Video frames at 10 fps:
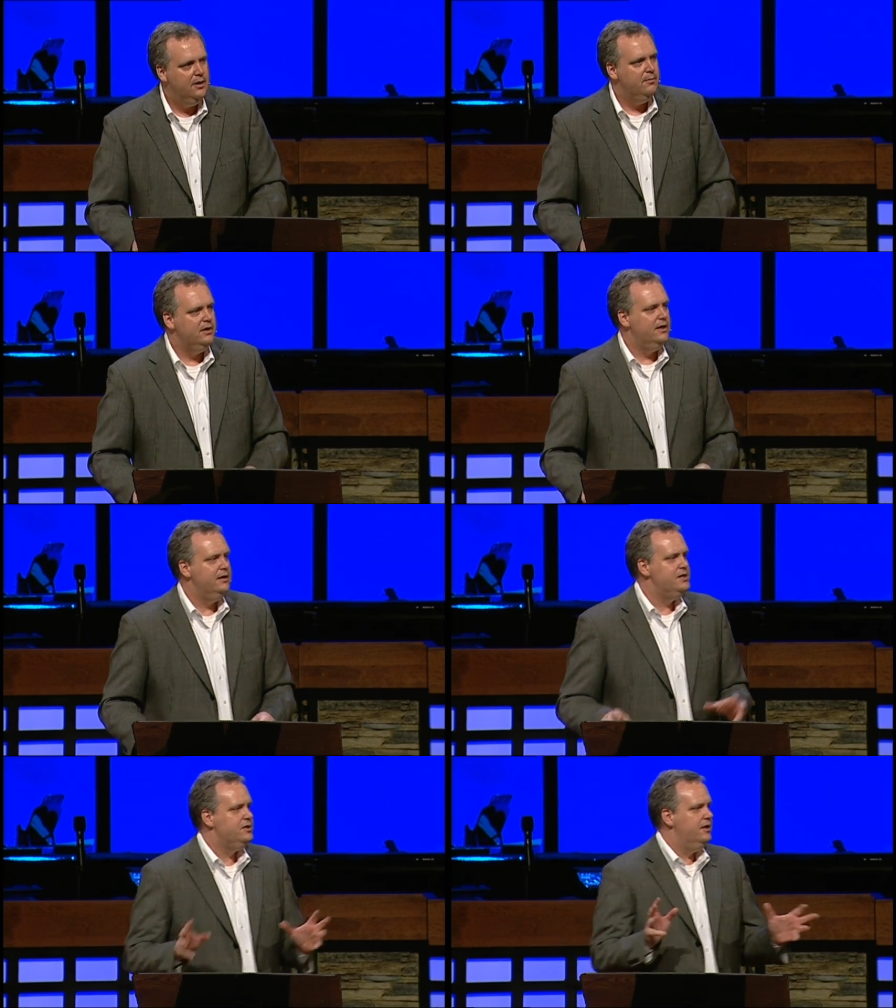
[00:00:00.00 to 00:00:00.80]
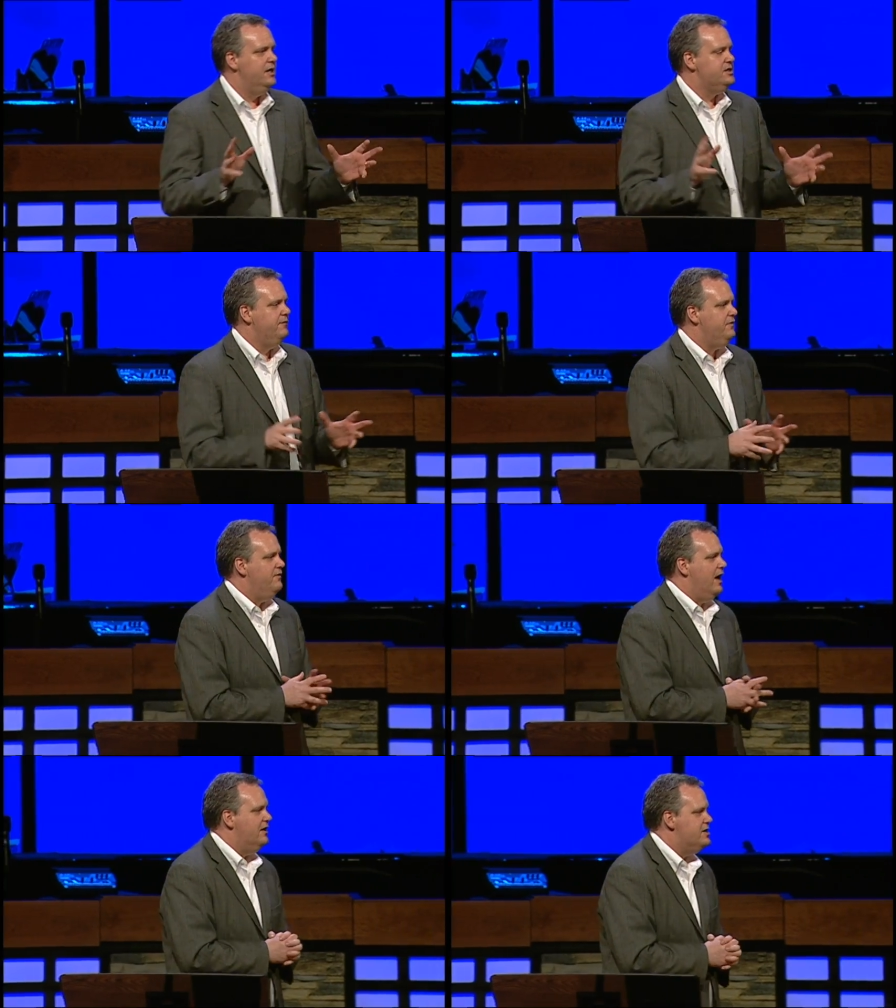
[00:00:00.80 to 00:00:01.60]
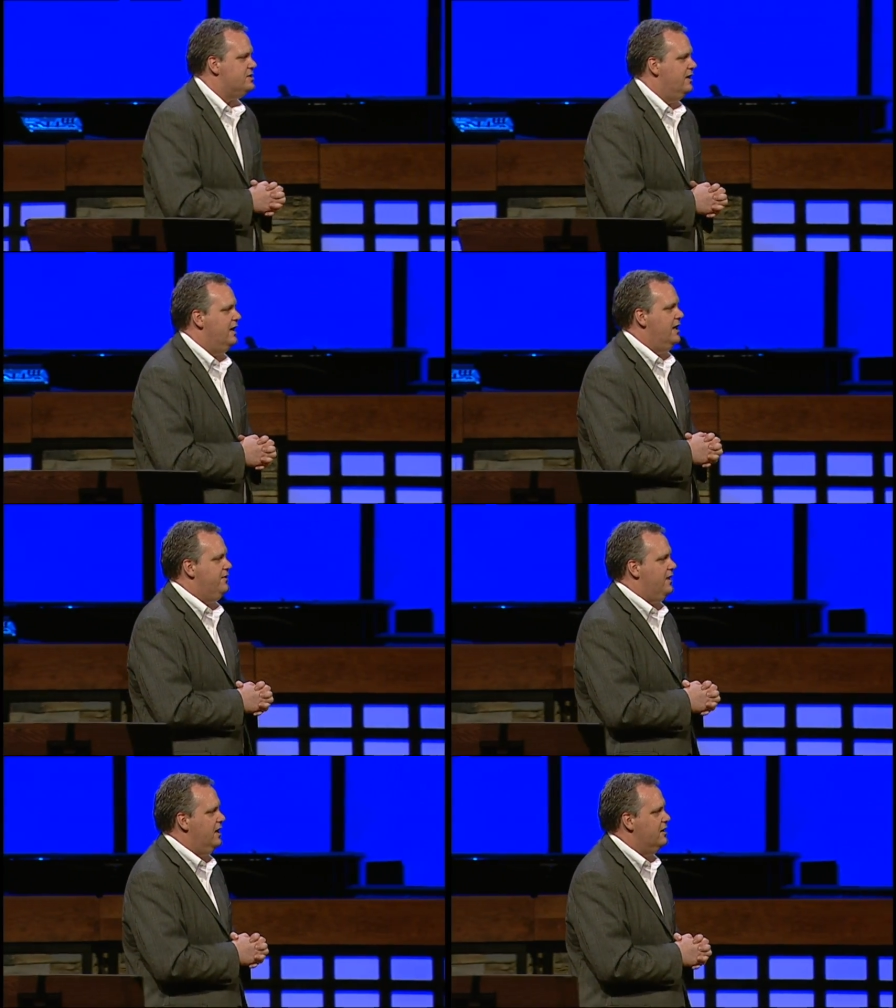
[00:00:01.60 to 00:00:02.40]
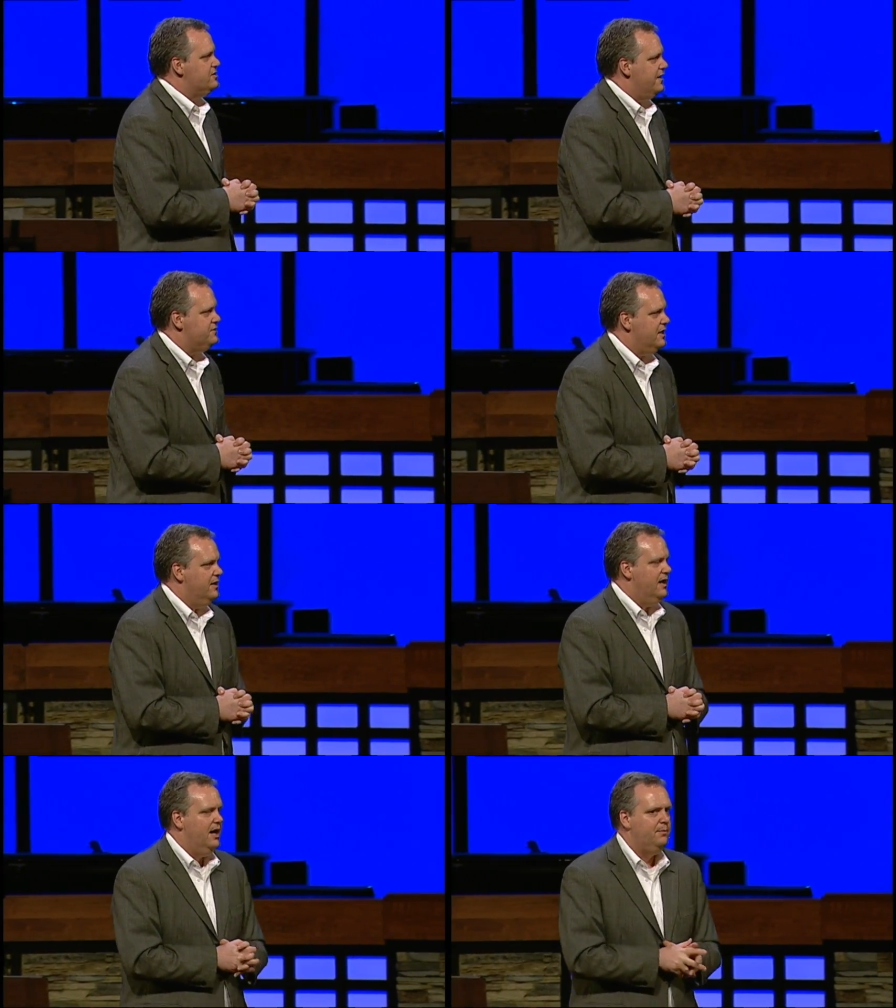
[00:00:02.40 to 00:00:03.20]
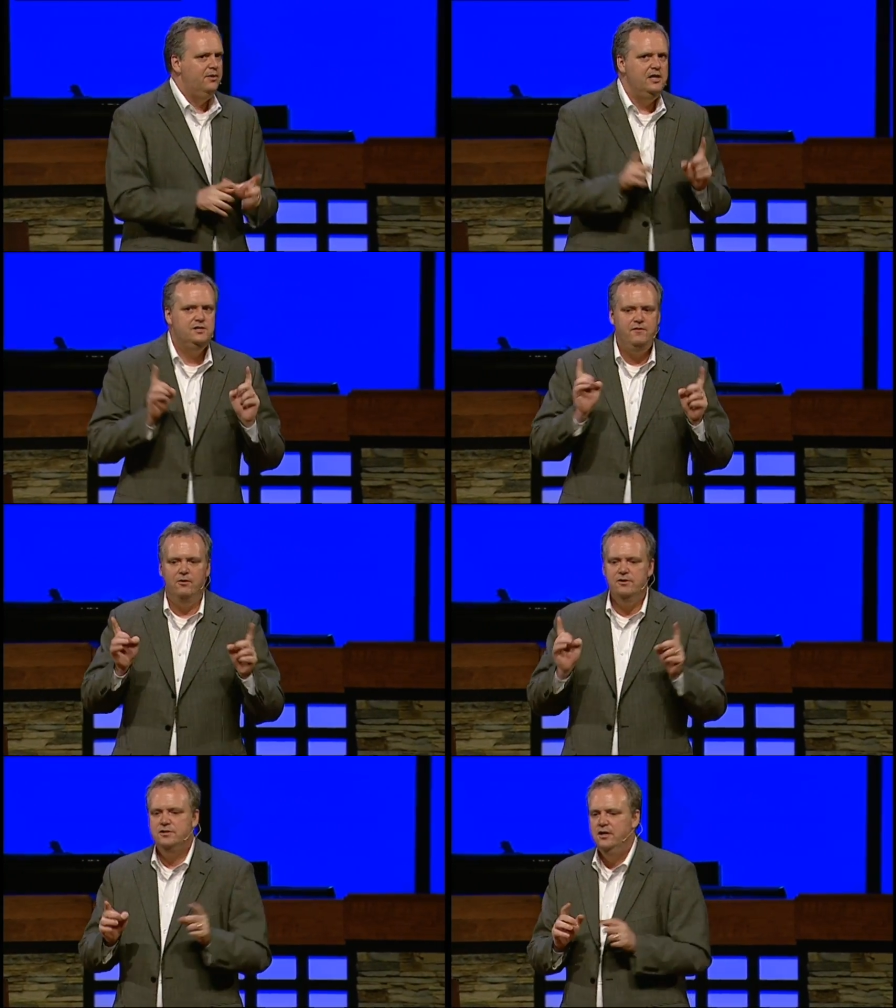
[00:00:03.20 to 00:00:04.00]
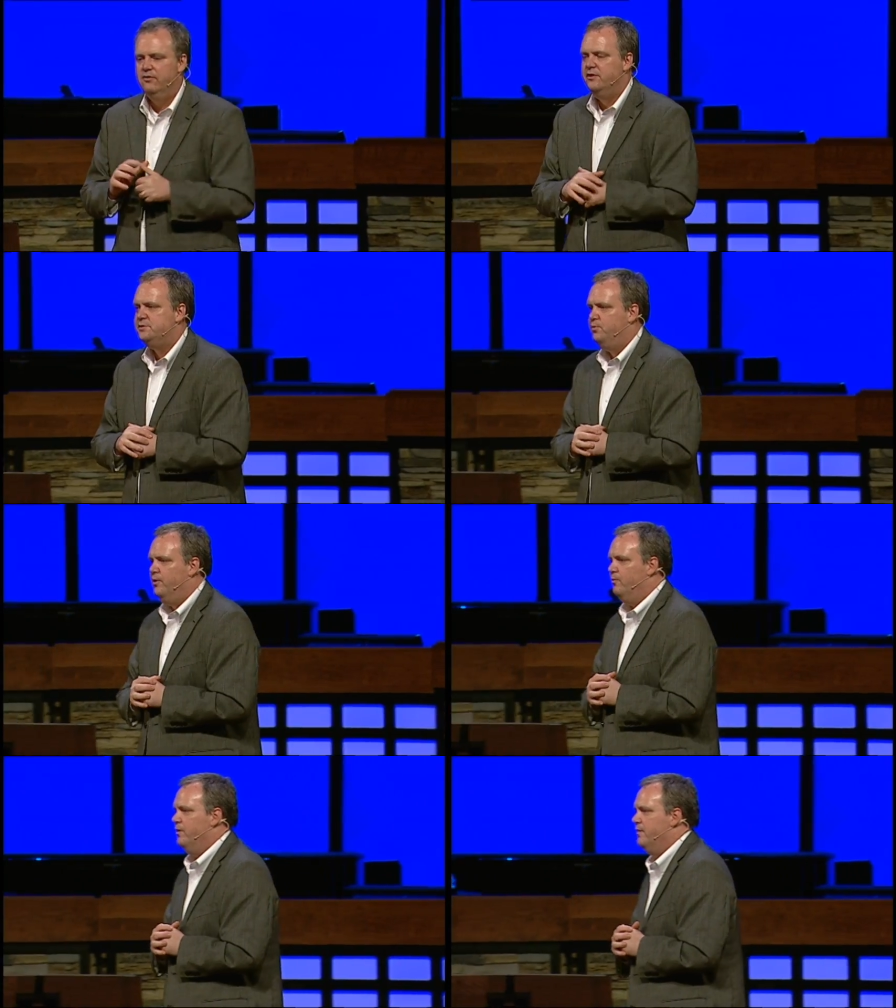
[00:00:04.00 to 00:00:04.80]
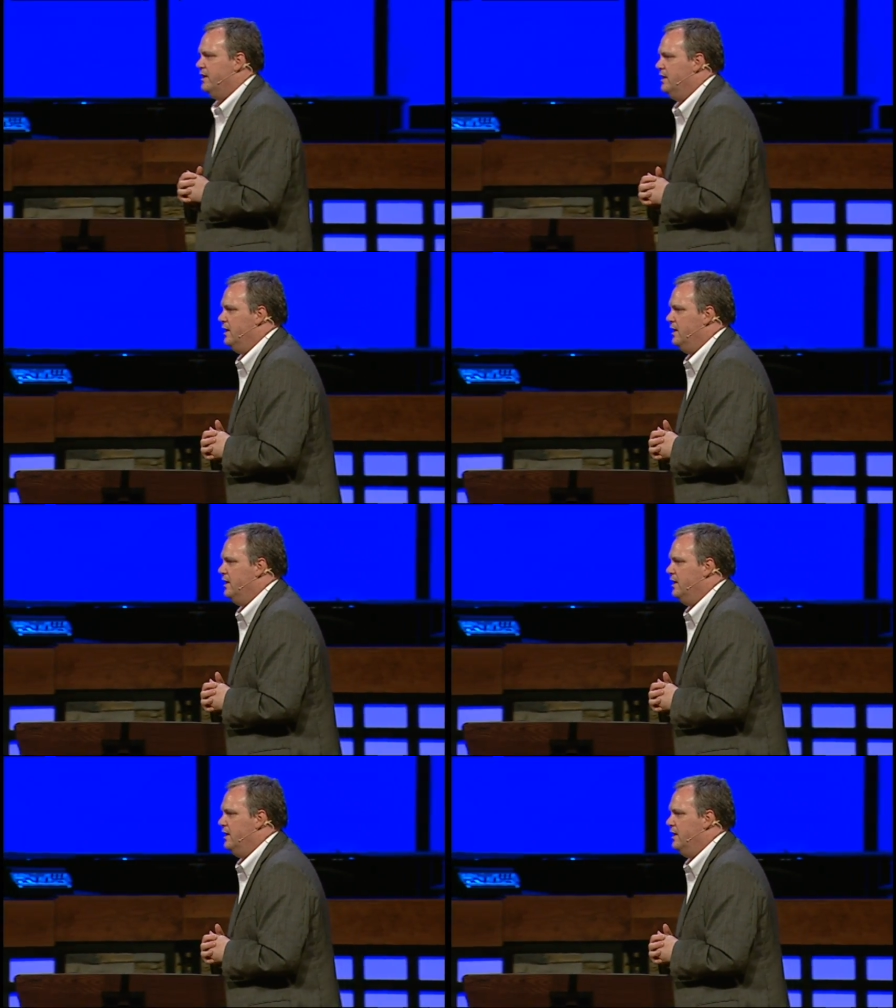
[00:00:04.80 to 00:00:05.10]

But then listen to this. If you're not listening to anything else I've said tonight, please focus in on this point with me.